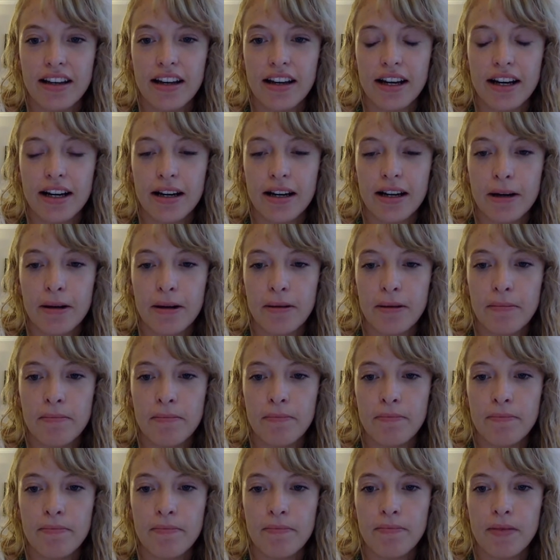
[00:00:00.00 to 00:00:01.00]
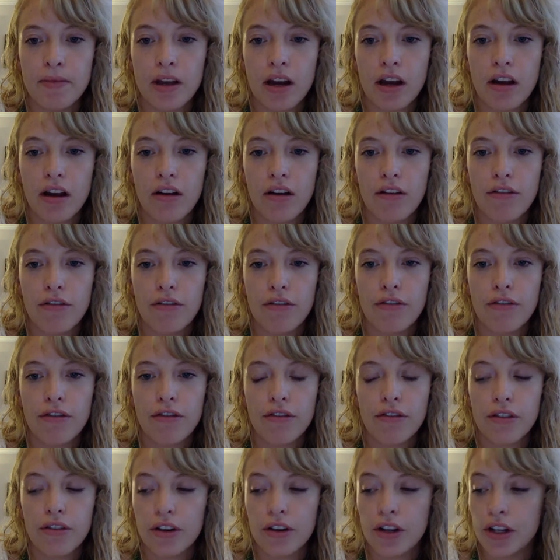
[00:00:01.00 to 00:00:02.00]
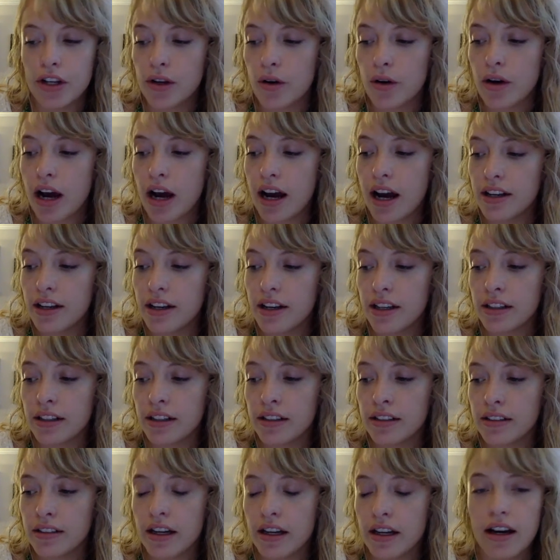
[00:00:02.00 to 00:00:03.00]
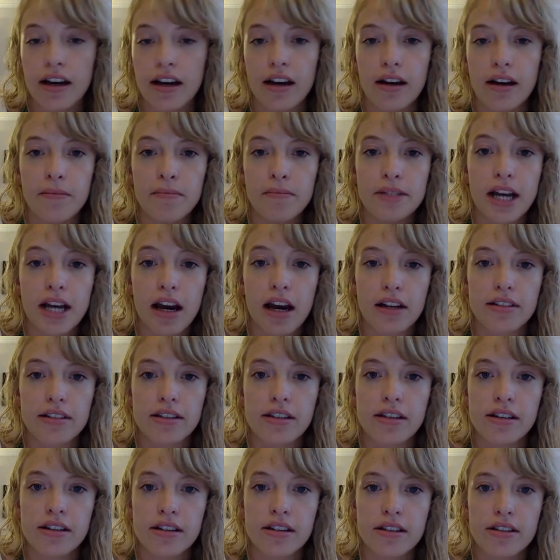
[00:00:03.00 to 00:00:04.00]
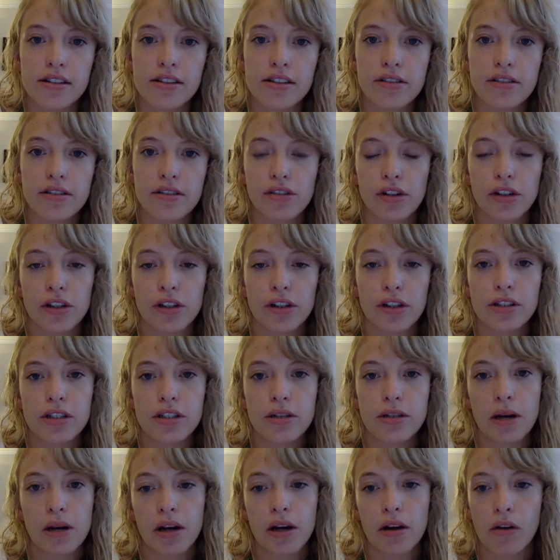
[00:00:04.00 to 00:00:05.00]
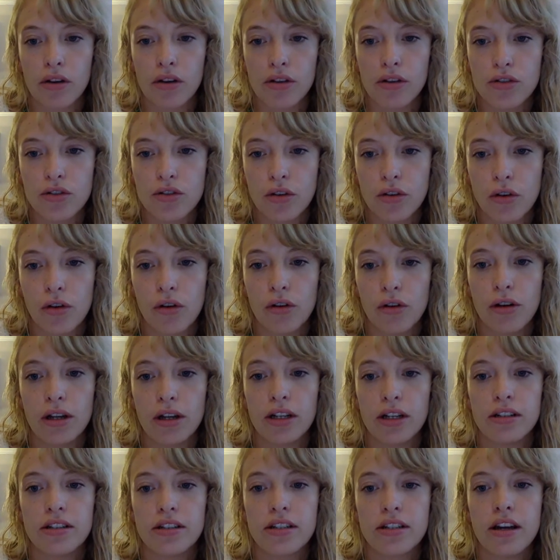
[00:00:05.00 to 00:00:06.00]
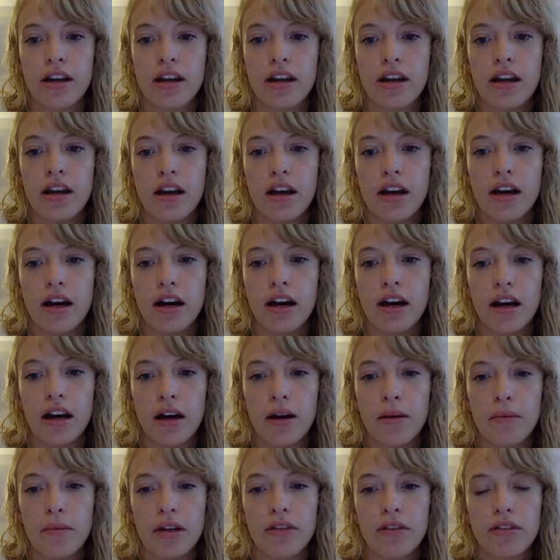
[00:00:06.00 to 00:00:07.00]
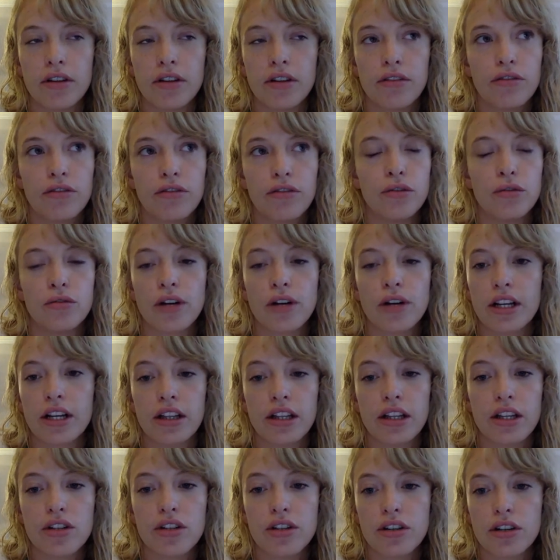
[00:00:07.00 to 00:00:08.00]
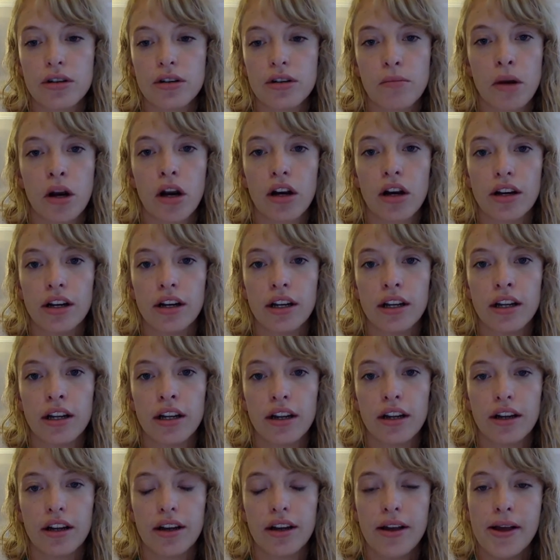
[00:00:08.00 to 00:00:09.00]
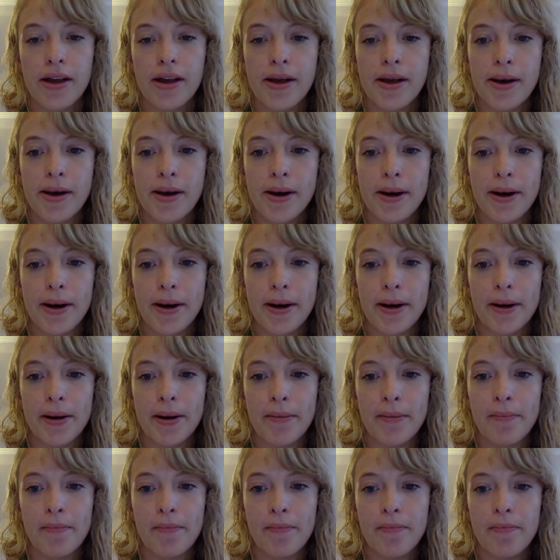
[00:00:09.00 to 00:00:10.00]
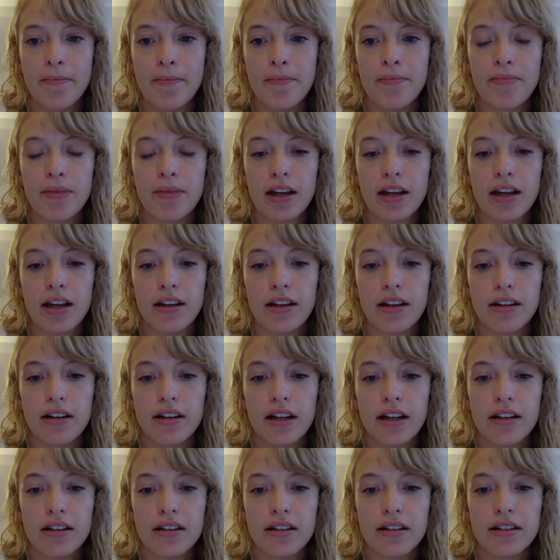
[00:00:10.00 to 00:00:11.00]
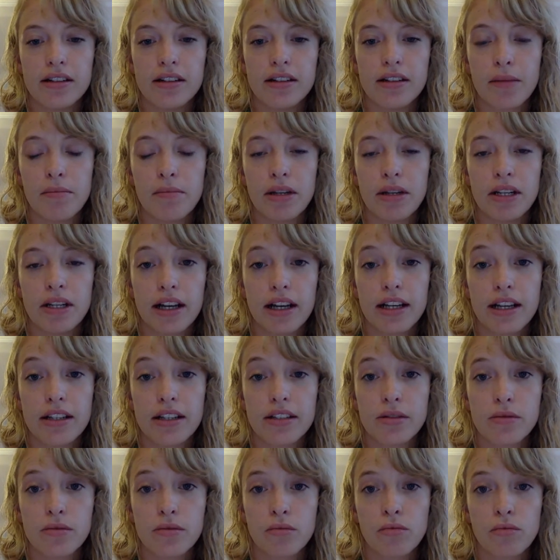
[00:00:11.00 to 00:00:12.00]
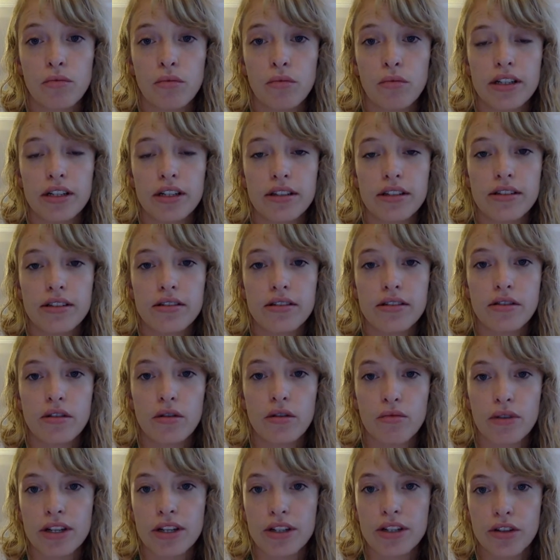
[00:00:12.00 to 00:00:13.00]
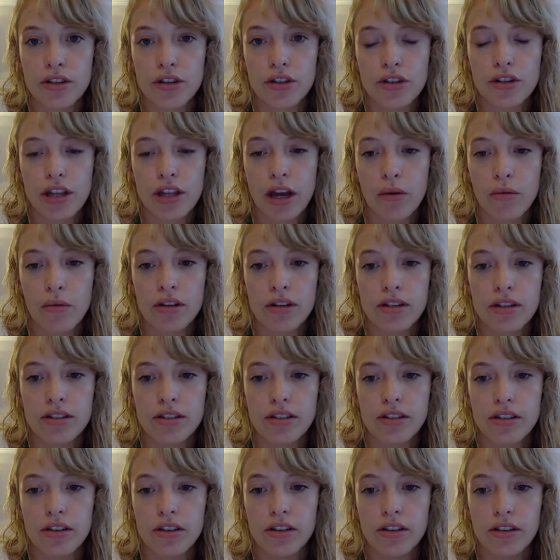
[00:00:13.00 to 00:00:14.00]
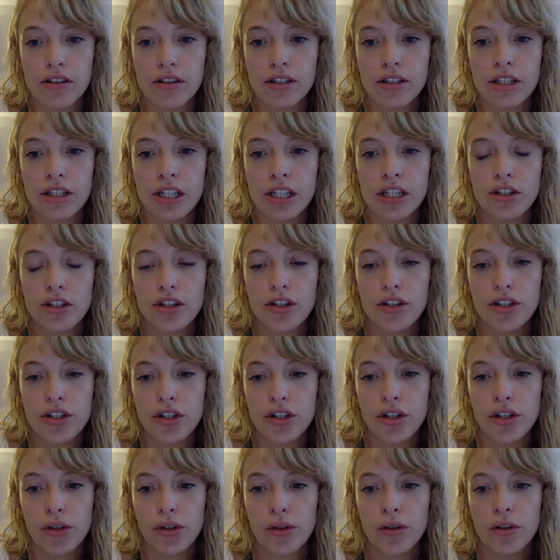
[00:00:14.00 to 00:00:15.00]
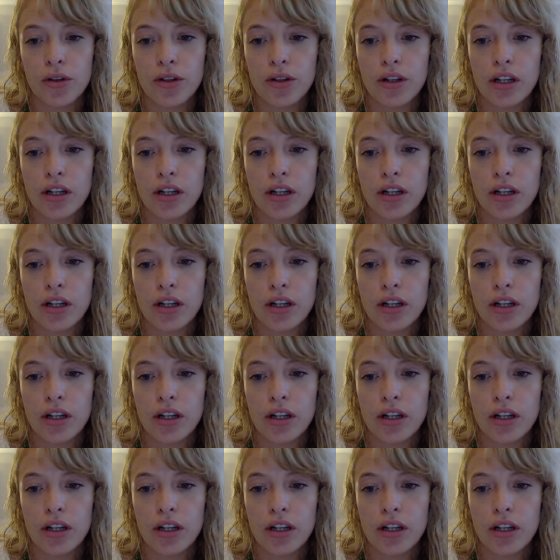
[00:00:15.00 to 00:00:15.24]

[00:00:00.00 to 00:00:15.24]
of, adding taxes for tobacco control and even food regulation or marketing. And I mean, I guess, what is the research that we still need to do